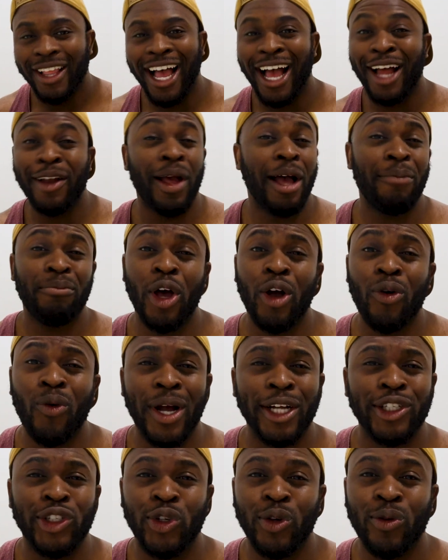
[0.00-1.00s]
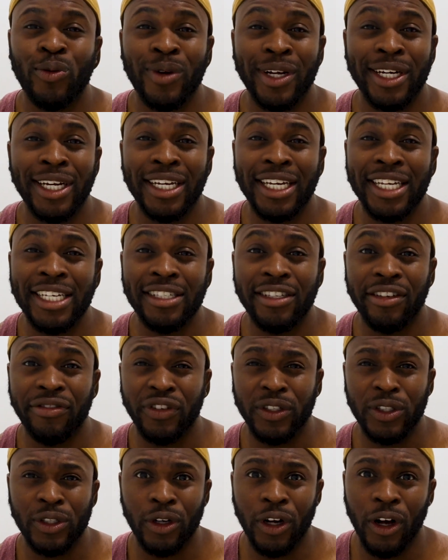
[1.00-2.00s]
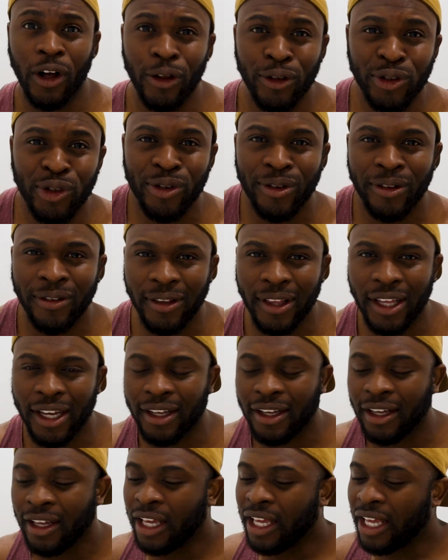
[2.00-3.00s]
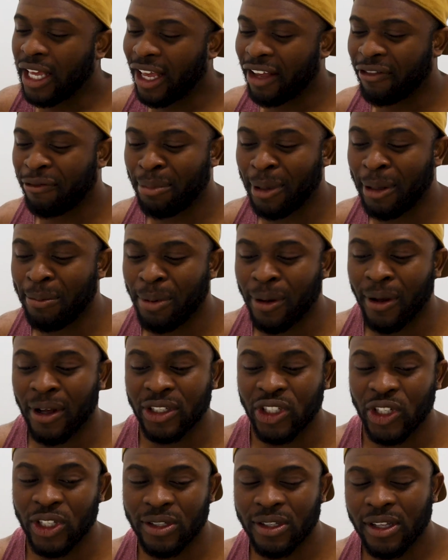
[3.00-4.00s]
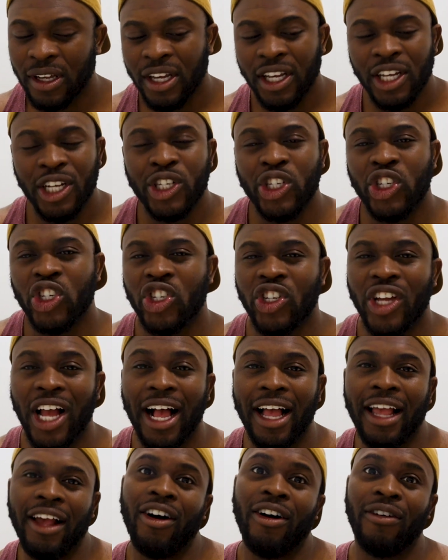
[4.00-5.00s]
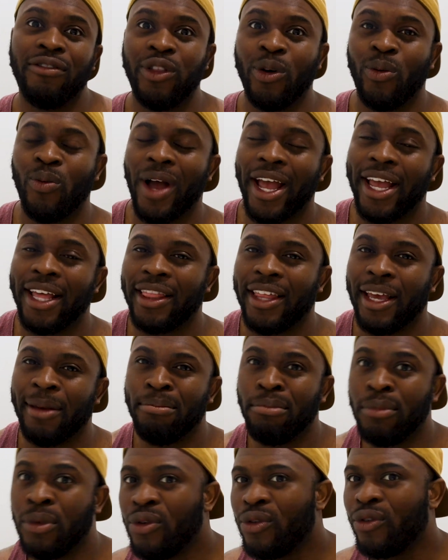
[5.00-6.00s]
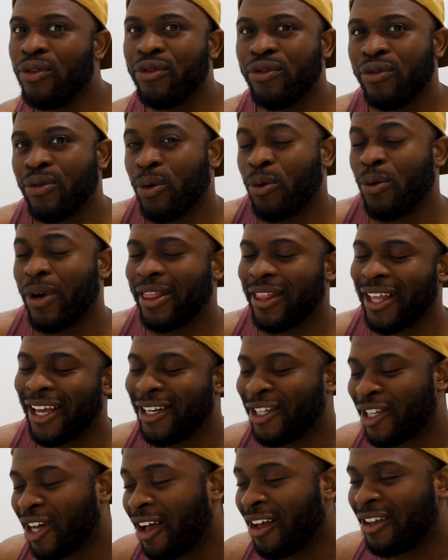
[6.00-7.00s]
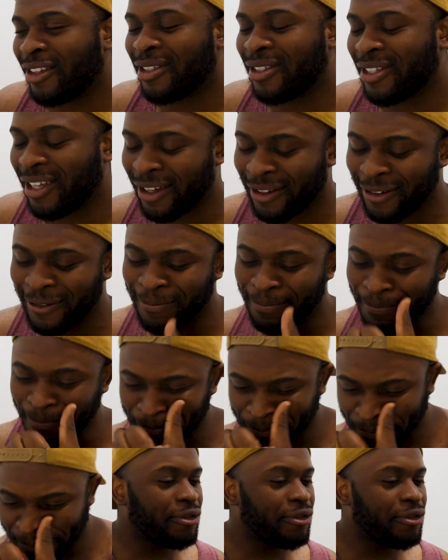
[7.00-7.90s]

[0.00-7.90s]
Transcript: I'm not quite sure what it is, if it's a cultural thing, if people are just shy of the way they move when they're dancing.